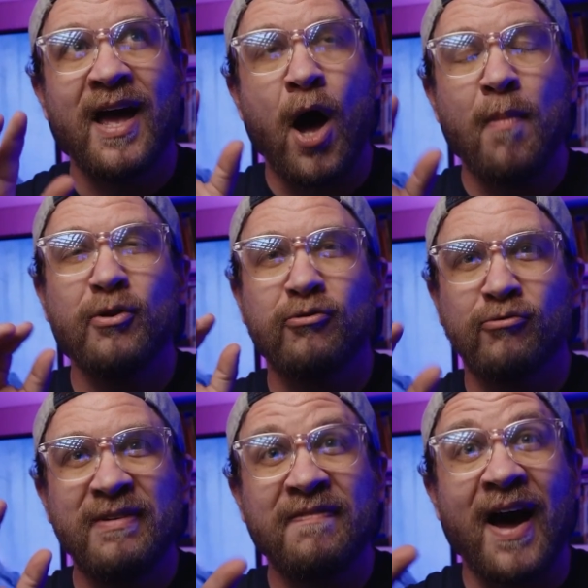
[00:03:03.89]
almost
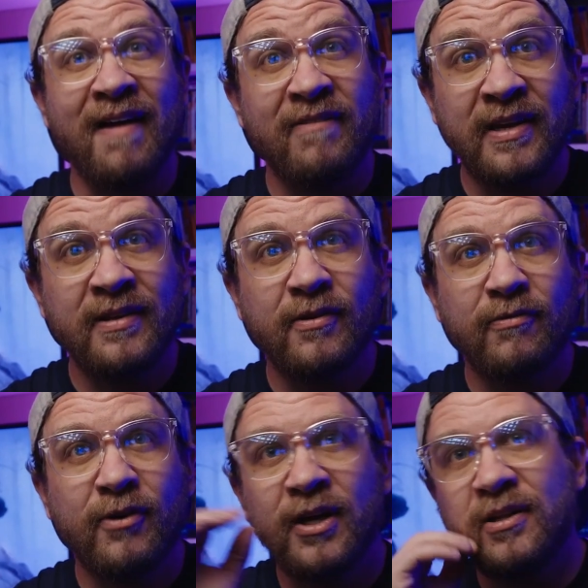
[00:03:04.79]
reviving the
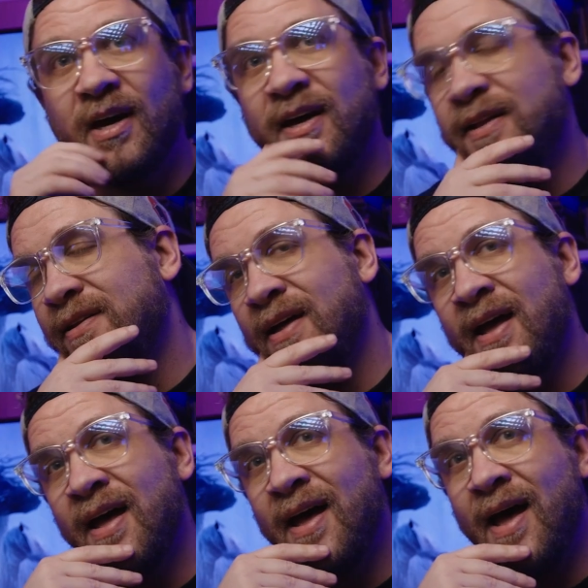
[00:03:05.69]
franchise,
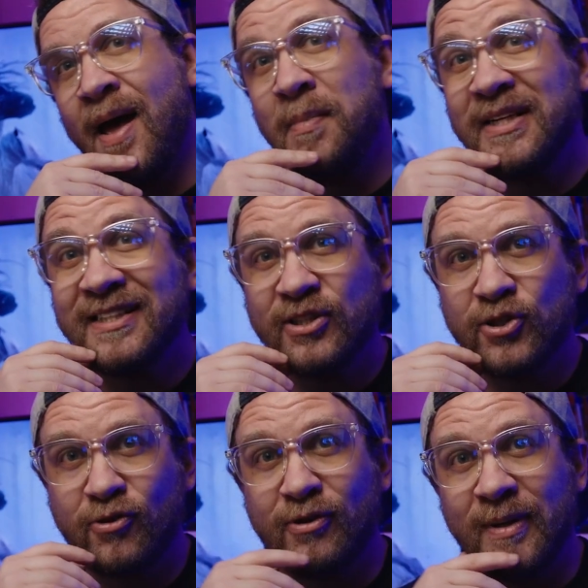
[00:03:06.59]
I'm going to say
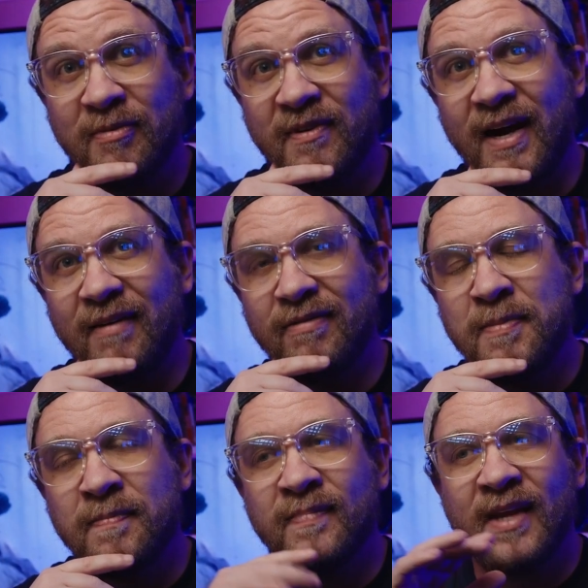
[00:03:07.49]
Scream 5.
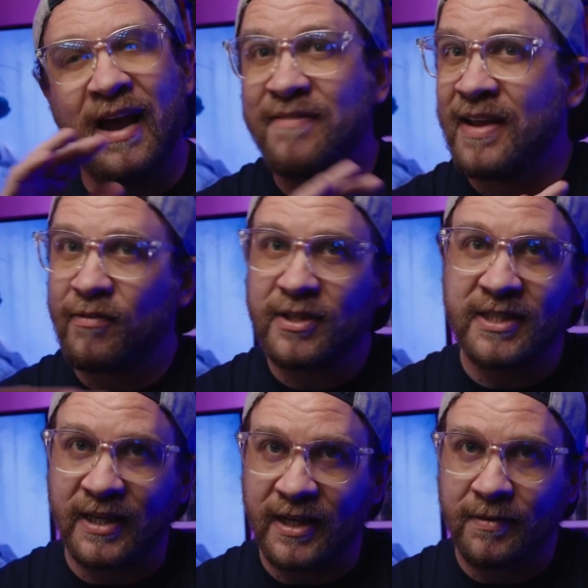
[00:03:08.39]
I've never
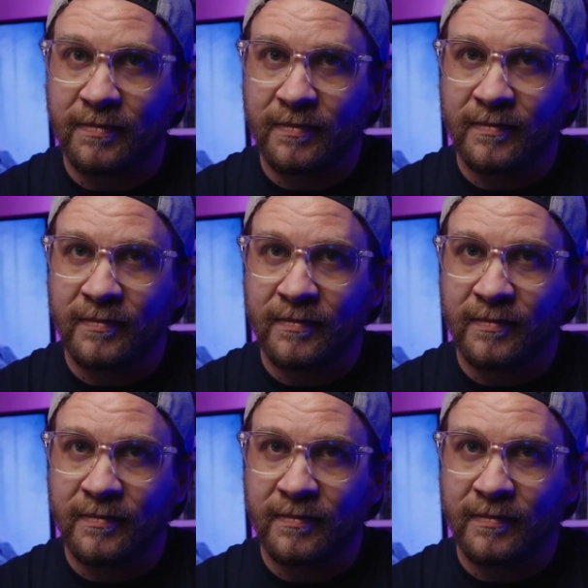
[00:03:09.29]
seen it.